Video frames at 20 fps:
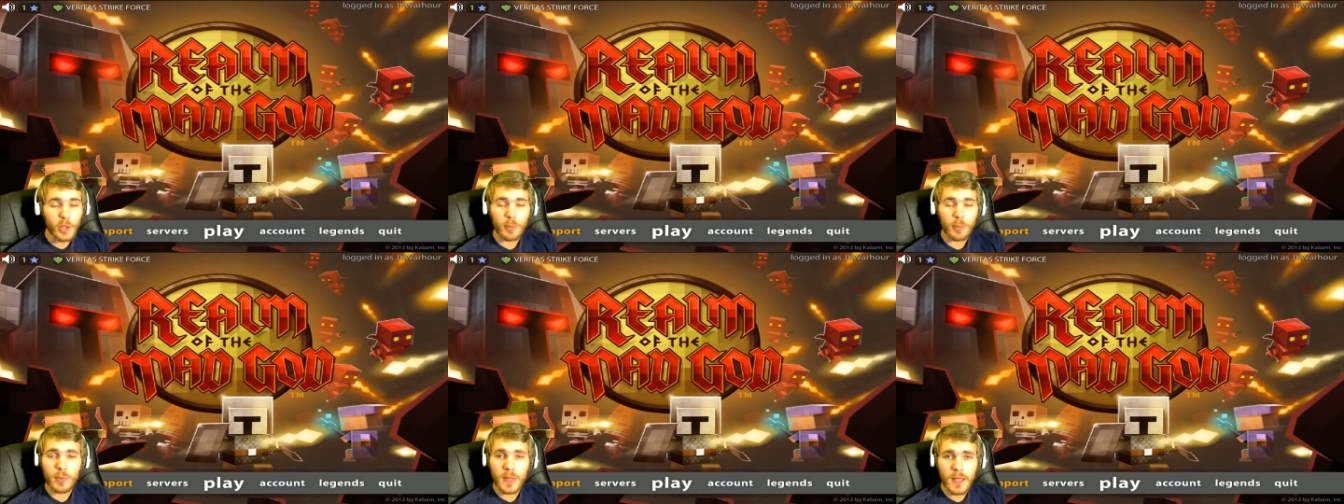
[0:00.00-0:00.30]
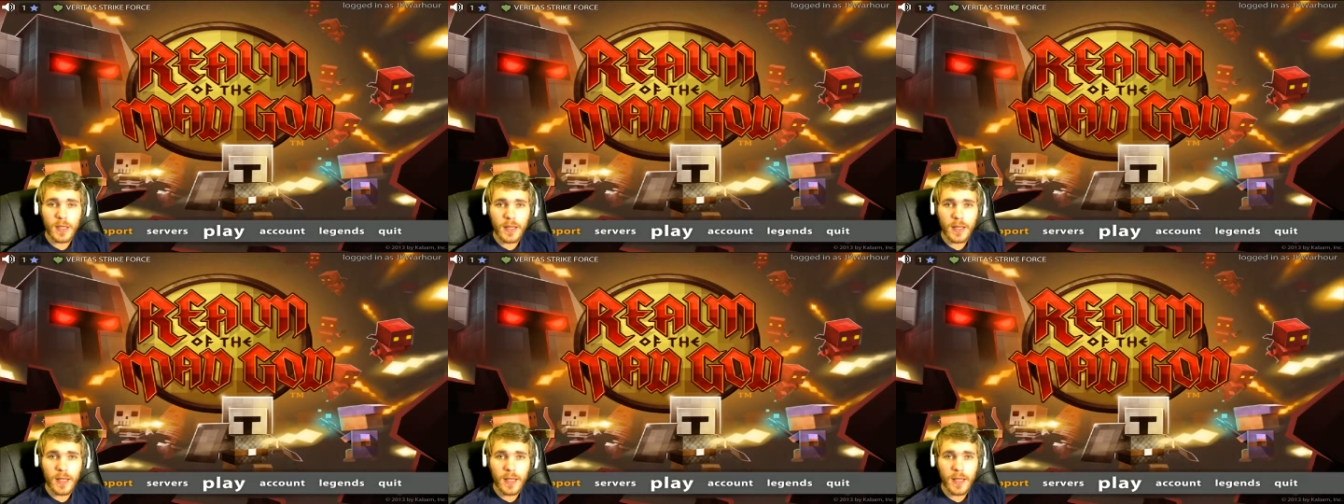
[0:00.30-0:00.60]
It could
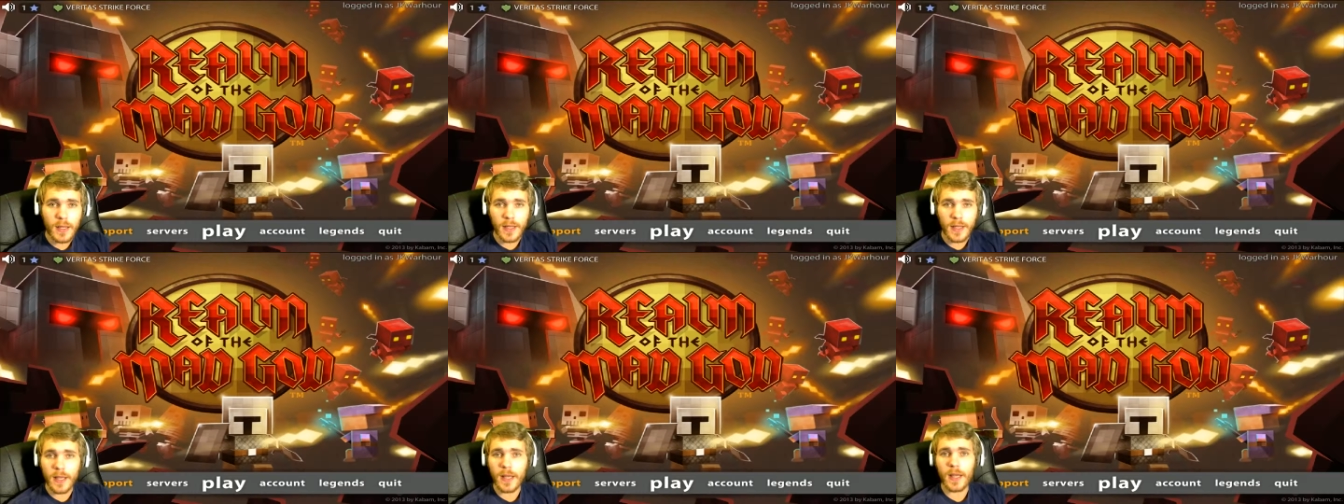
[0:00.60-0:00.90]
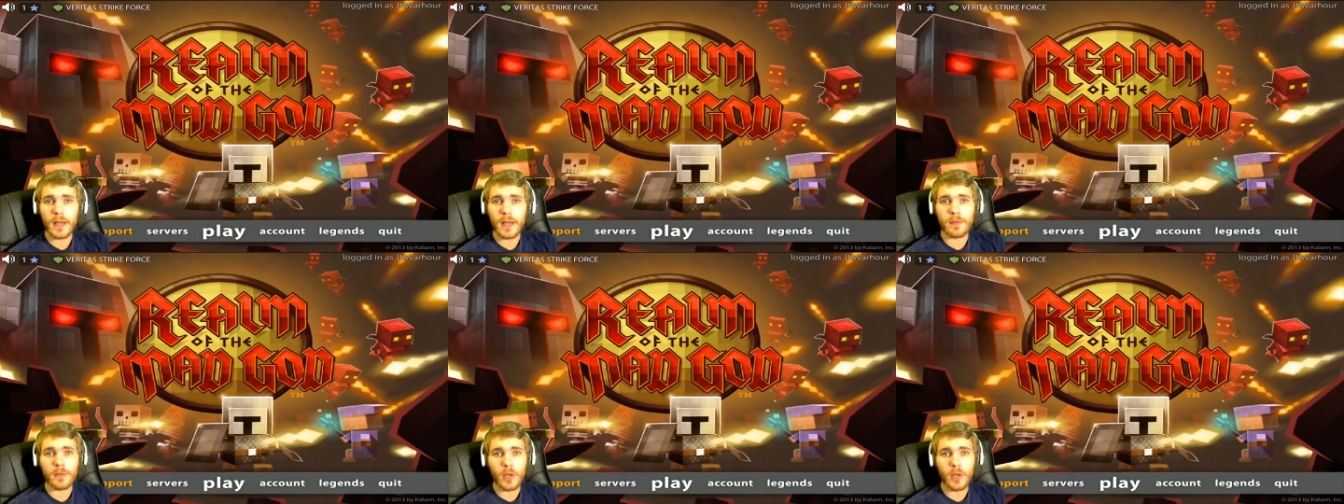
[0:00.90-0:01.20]
be a clan.
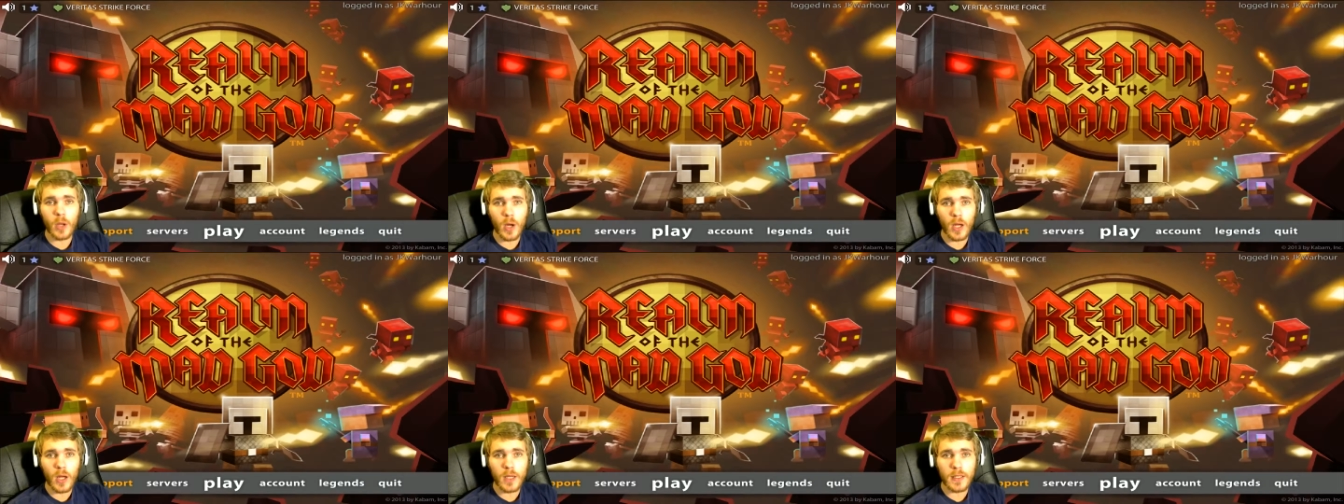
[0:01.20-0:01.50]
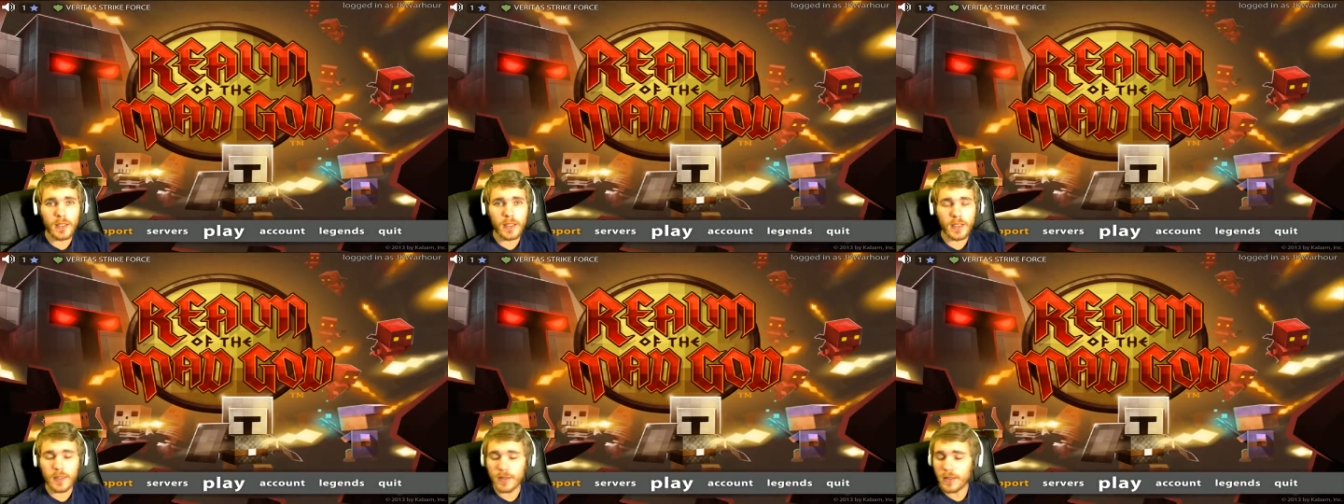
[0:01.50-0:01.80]
I have no
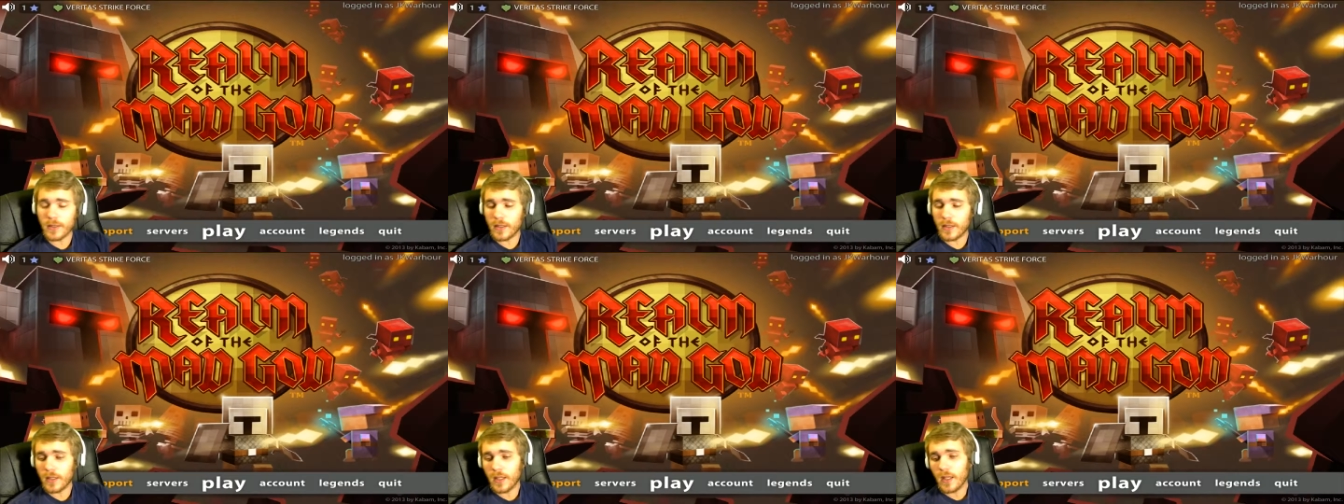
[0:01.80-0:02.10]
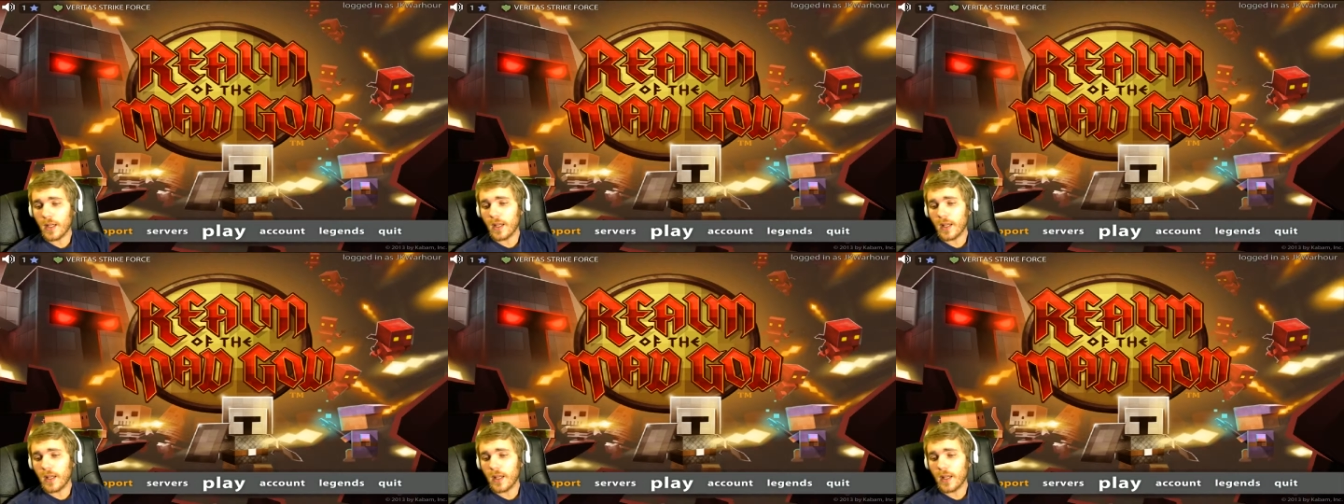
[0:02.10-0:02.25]
idea.